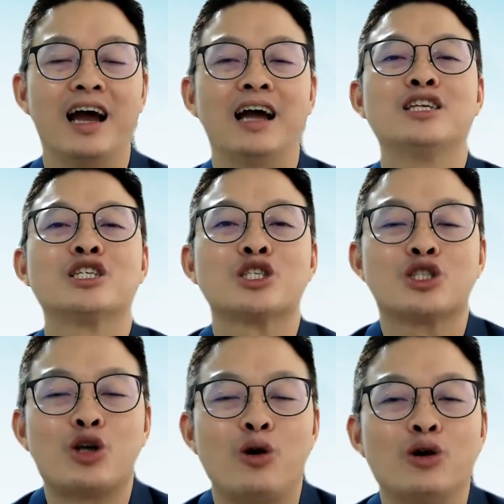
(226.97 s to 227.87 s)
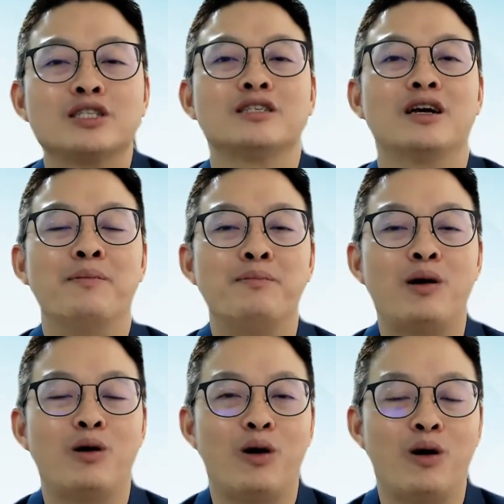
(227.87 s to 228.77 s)
and source
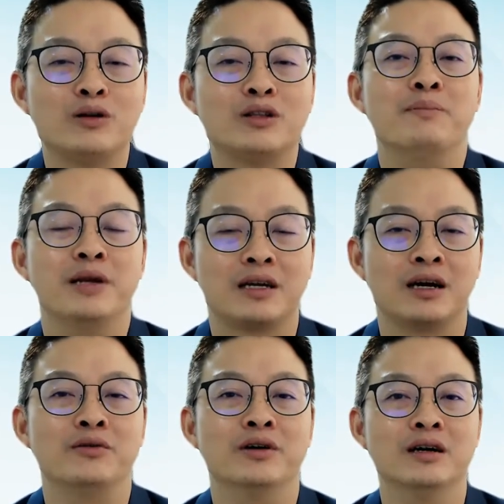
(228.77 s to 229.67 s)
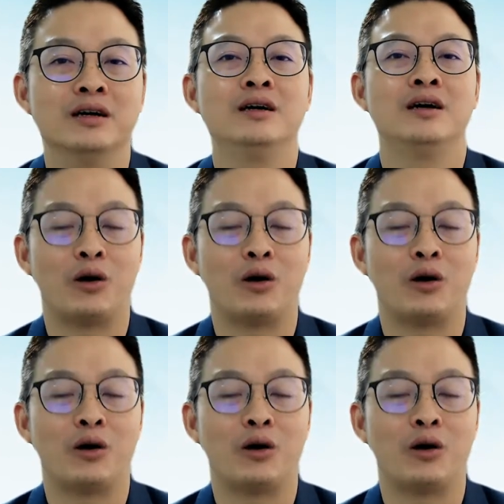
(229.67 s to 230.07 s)
among all the mid-career,